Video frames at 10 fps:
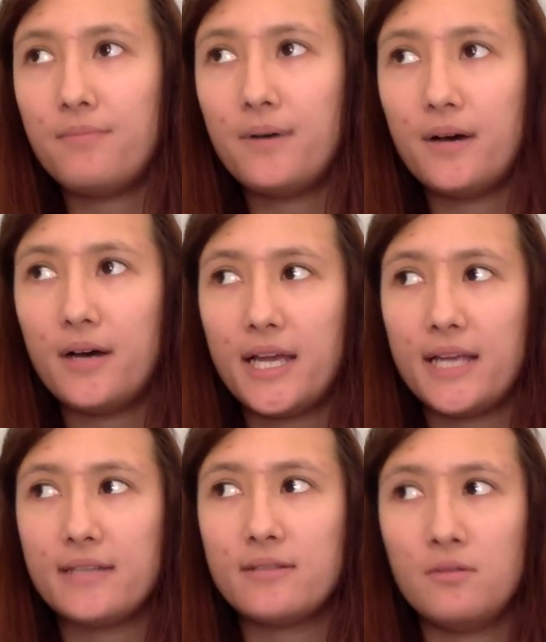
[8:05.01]
but
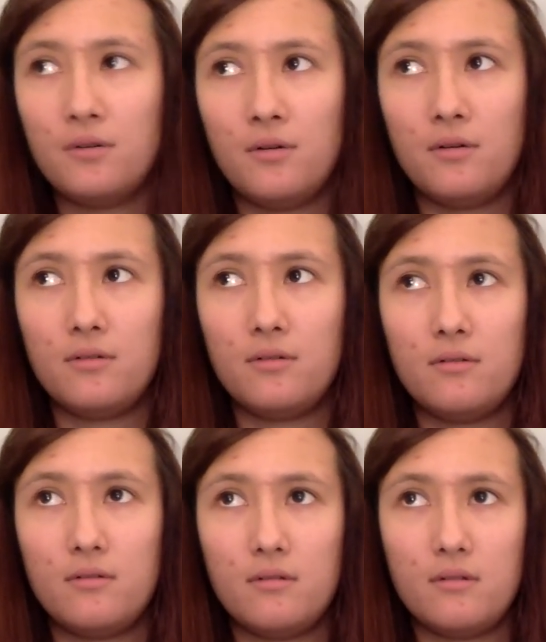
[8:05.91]
it's not
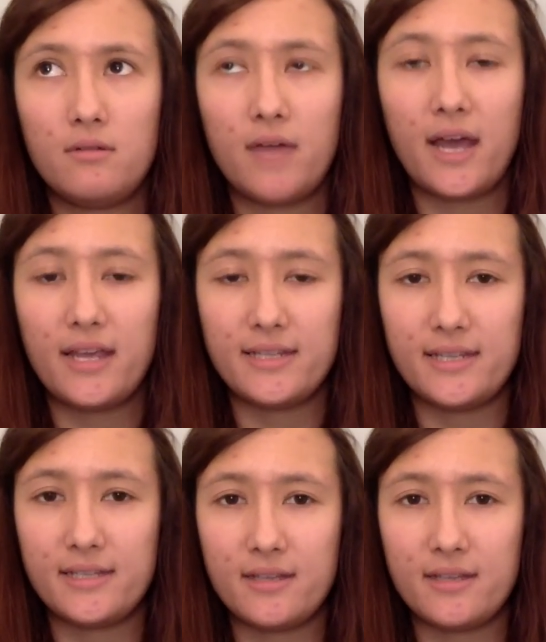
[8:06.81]
that easy.